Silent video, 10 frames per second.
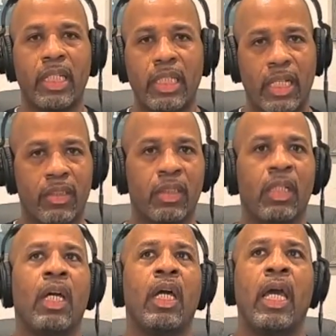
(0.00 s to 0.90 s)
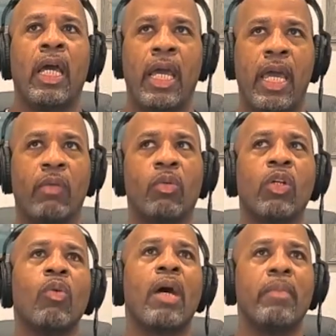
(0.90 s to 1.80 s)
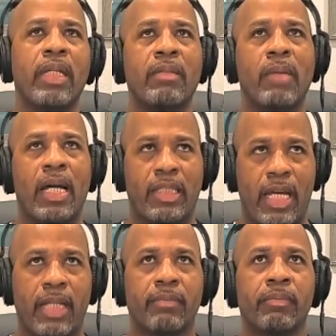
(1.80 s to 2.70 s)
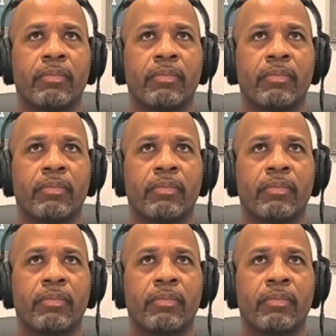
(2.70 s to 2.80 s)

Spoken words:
another. And what do I mean by that?